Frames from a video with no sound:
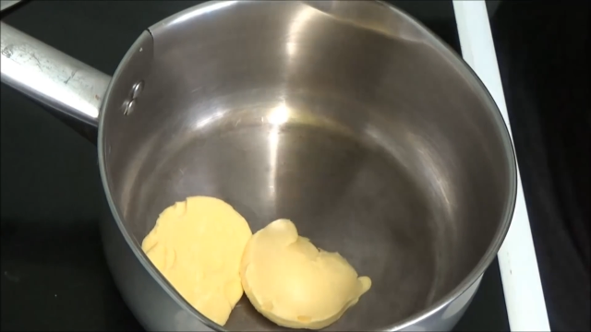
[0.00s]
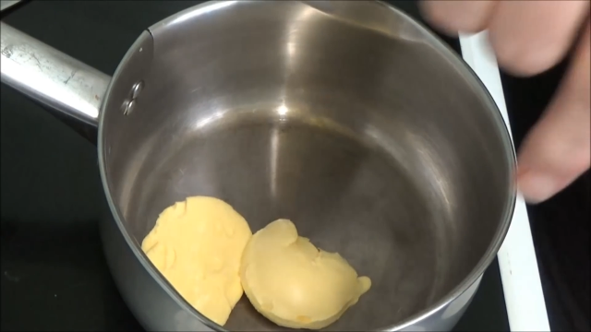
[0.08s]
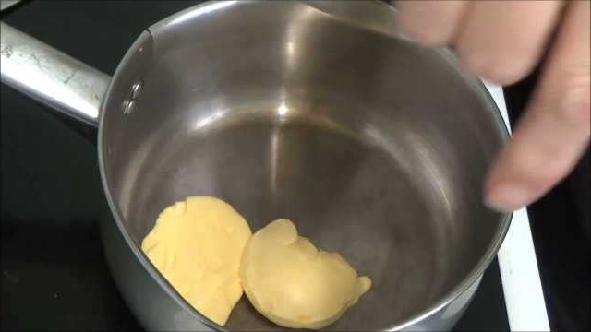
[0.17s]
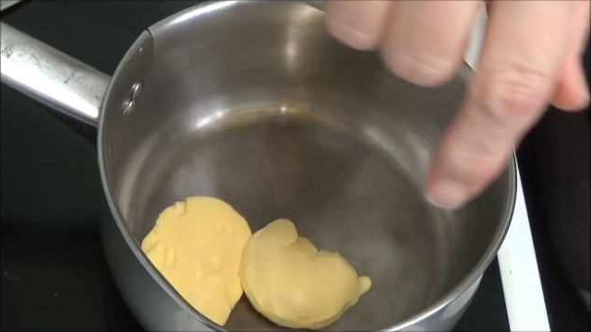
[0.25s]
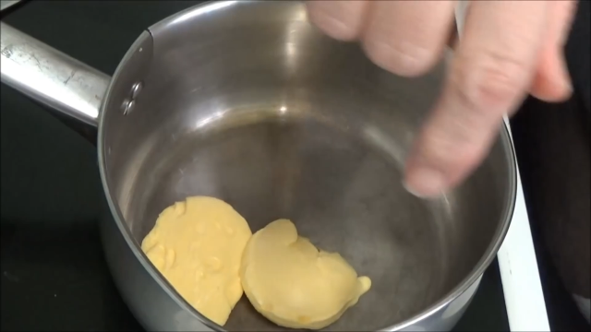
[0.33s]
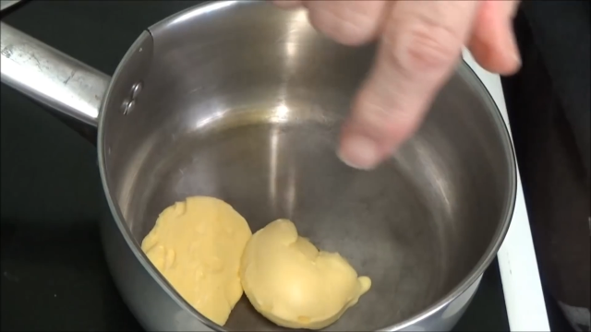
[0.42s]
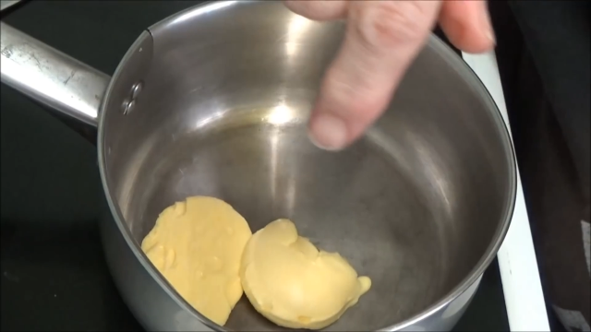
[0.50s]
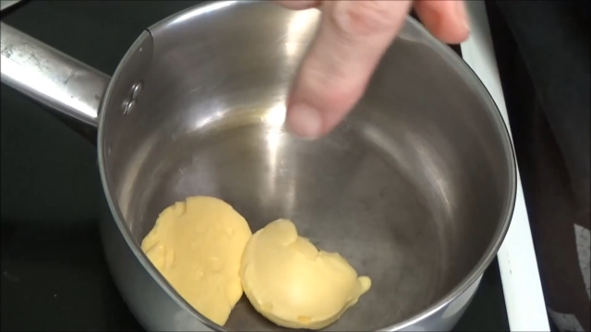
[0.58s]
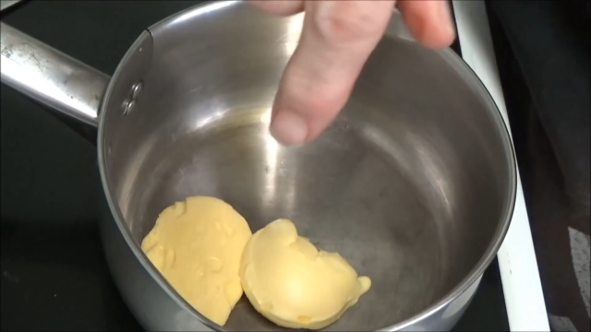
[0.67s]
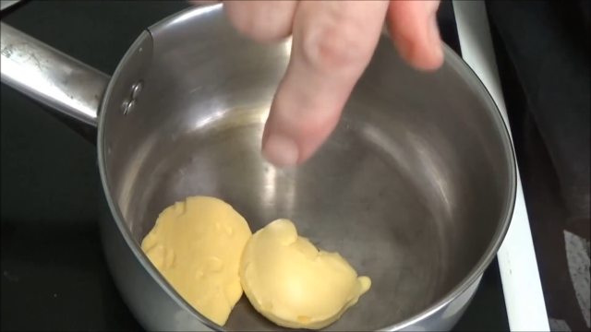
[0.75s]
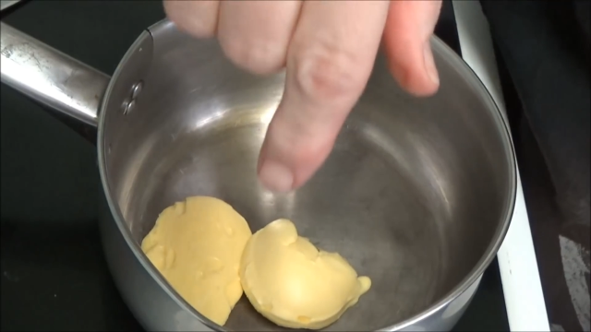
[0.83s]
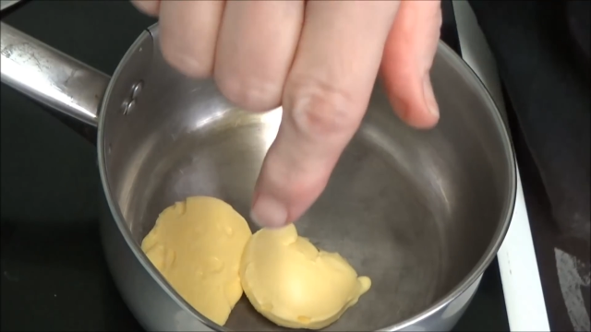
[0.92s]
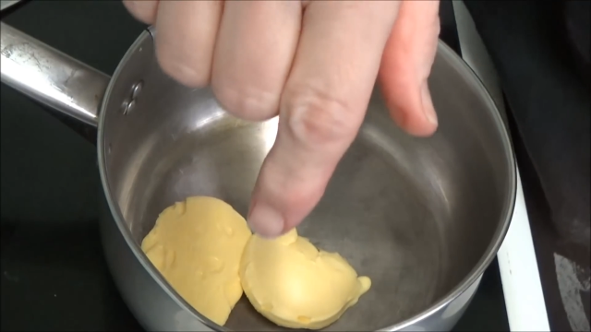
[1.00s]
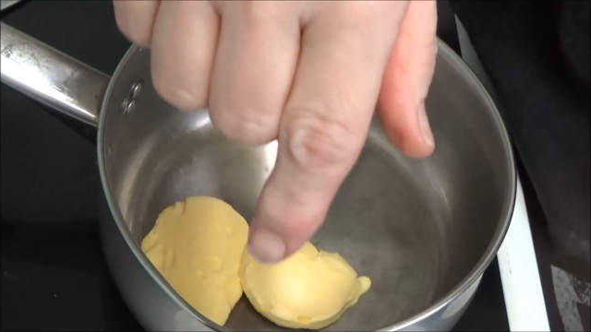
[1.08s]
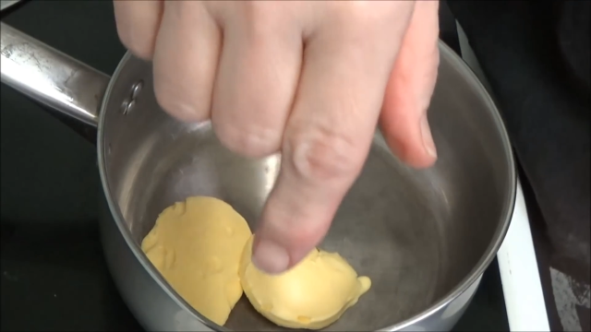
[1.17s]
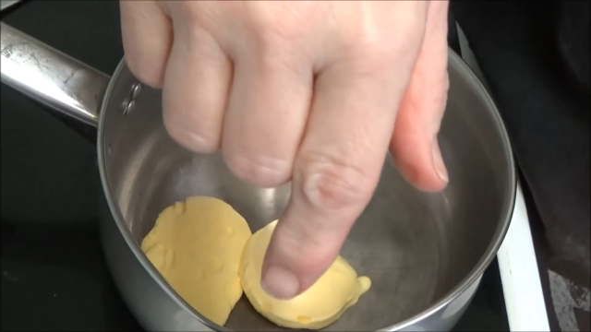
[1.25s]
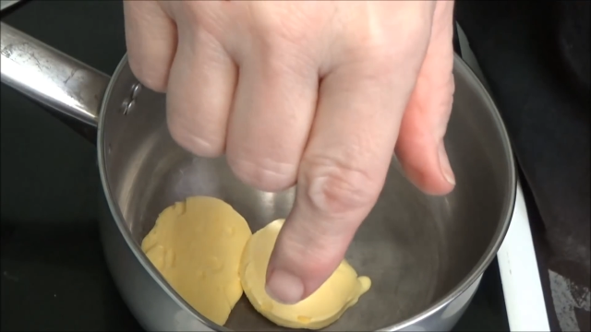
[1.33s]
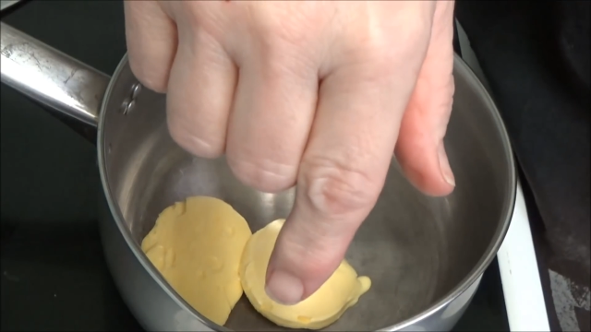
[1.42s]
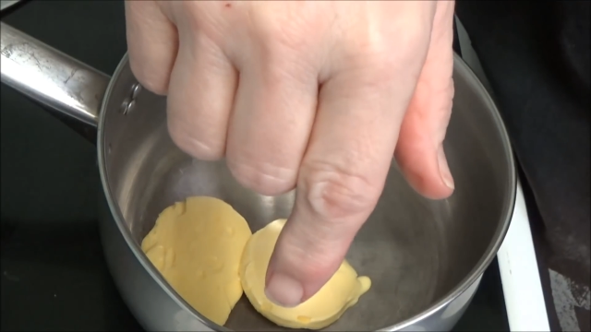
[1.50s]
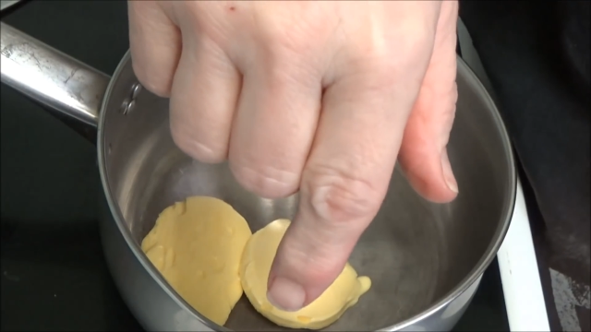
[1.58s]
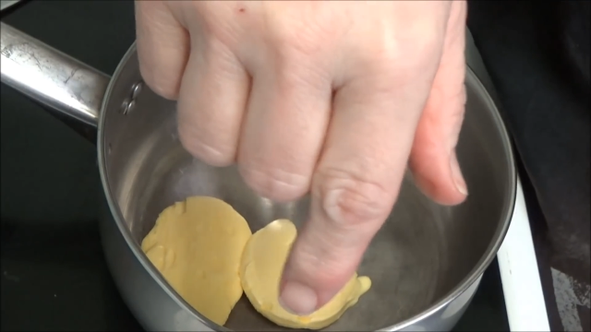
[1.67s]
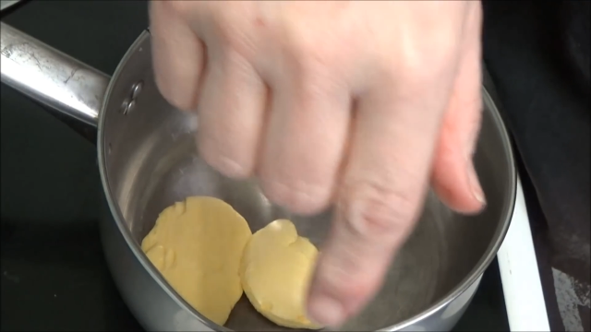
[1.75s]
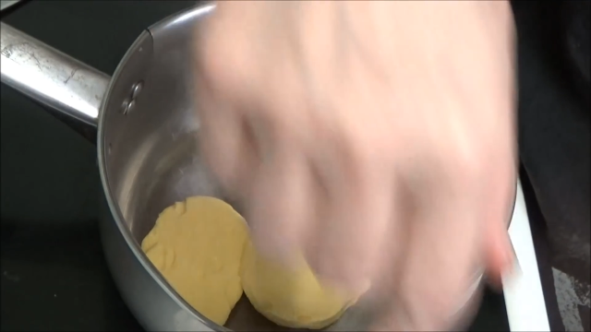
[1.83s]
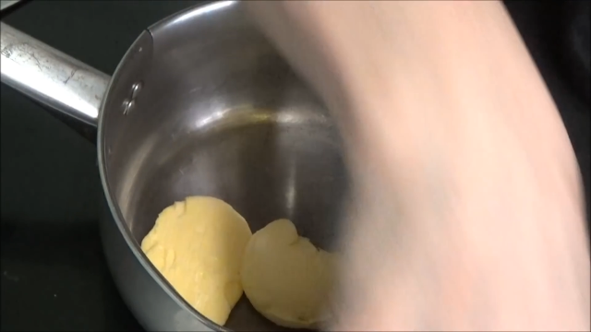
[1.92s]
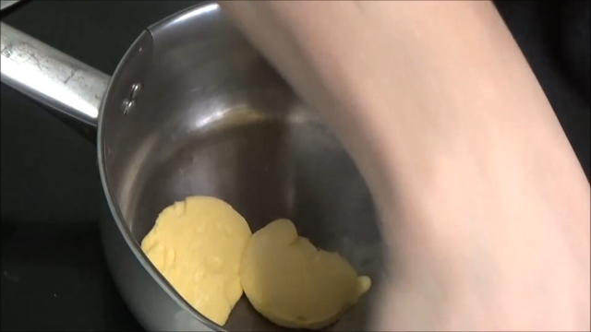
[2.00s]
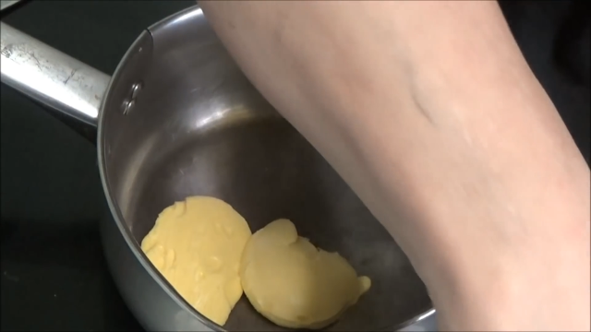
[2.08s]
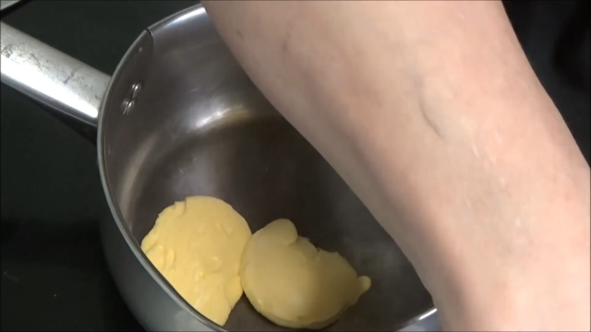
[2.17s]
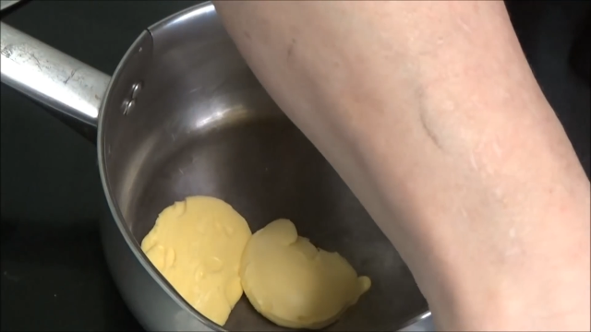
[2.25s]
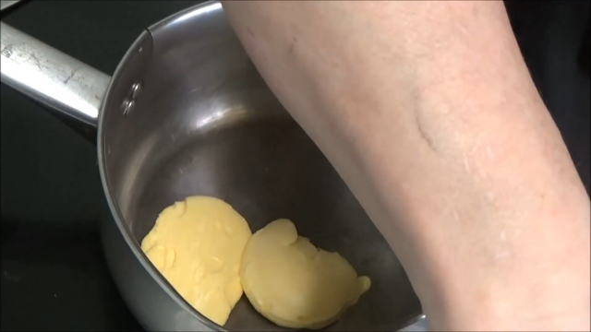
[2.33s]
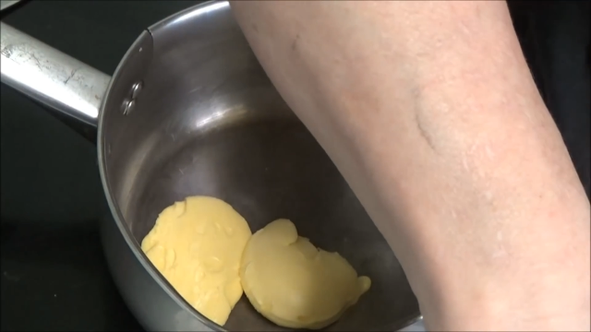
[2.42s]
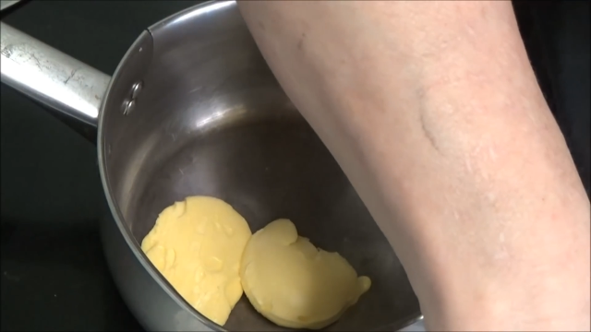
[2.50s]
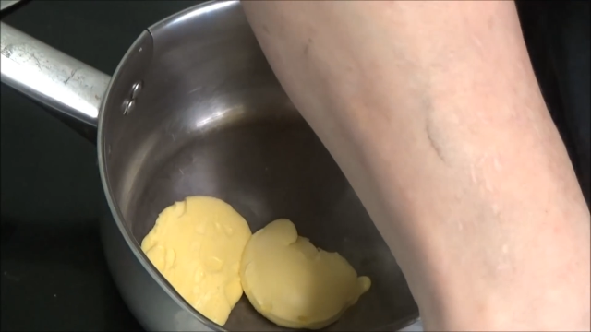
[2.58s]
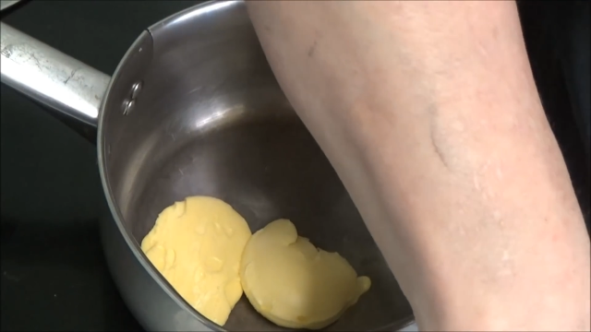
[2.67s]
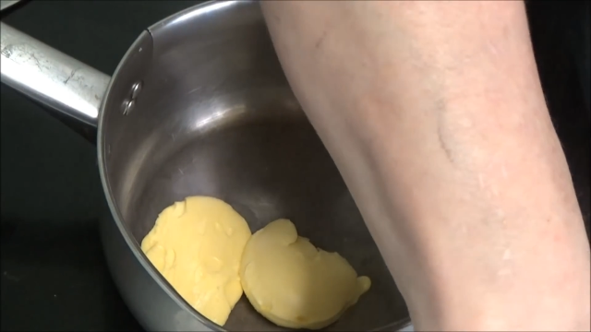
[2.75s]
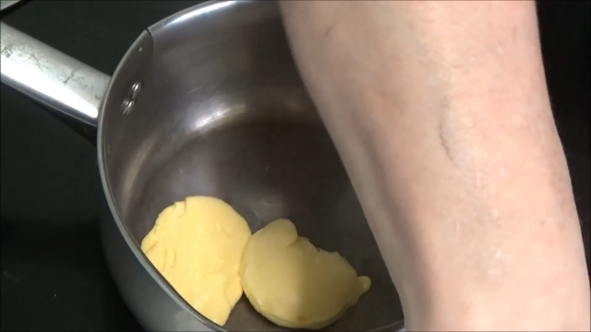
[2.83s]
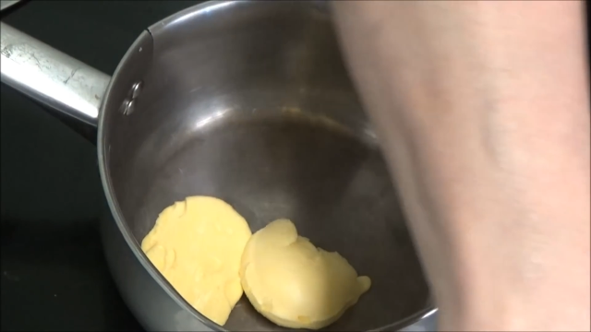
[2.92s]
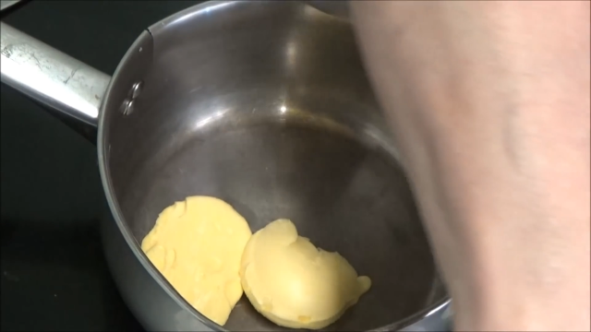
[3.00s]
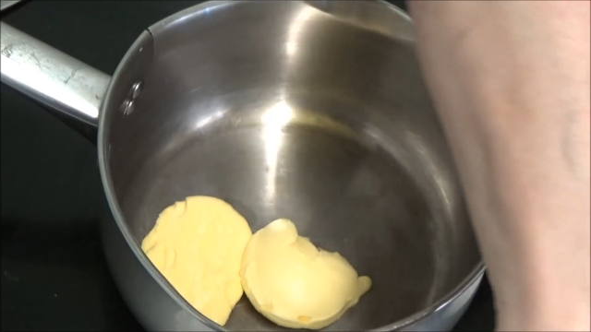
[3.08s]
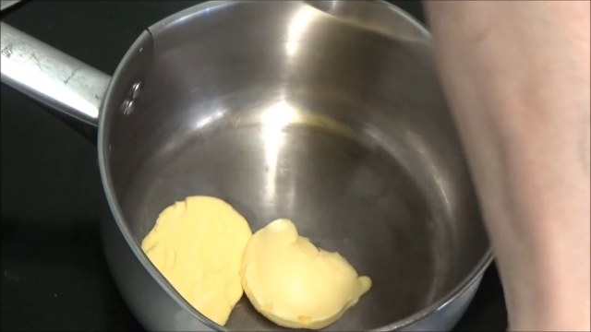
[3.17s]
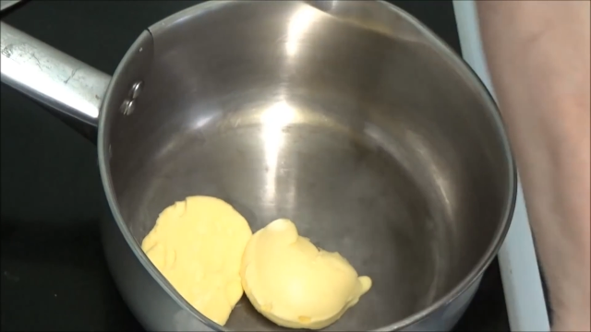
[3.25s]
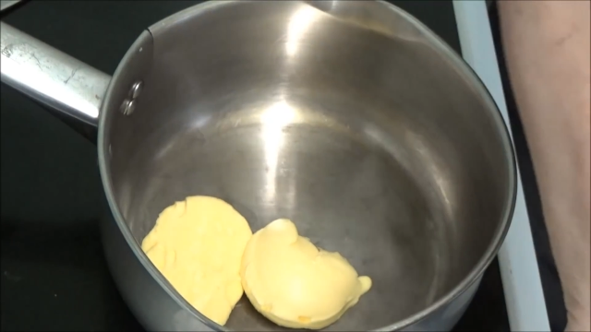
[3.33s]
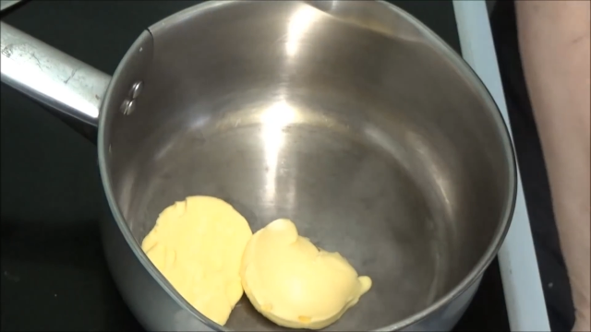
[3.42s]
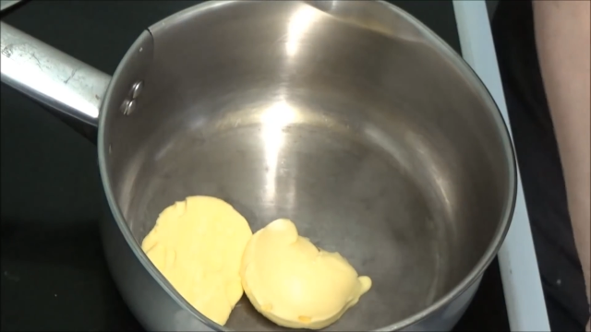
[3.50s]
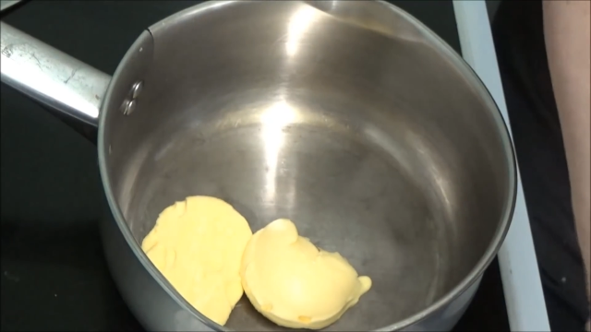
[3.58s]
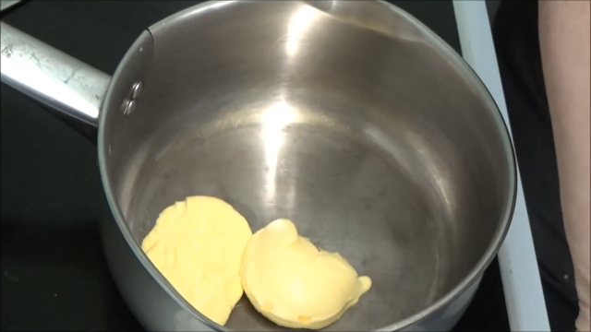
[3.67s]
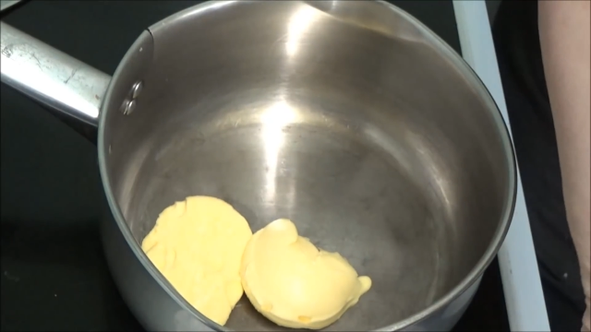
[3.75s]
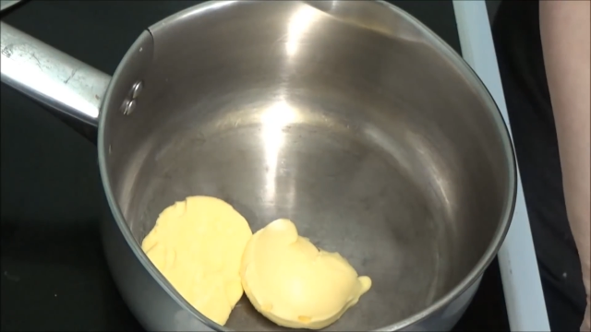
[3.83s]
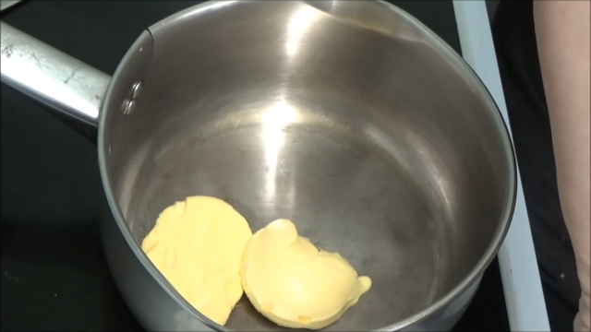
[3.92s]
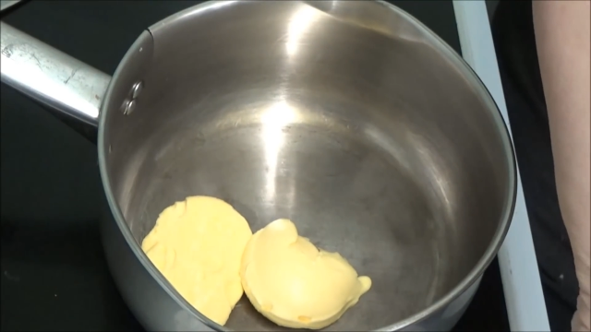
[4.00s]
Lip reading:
No face is visible, so there are no lips to read.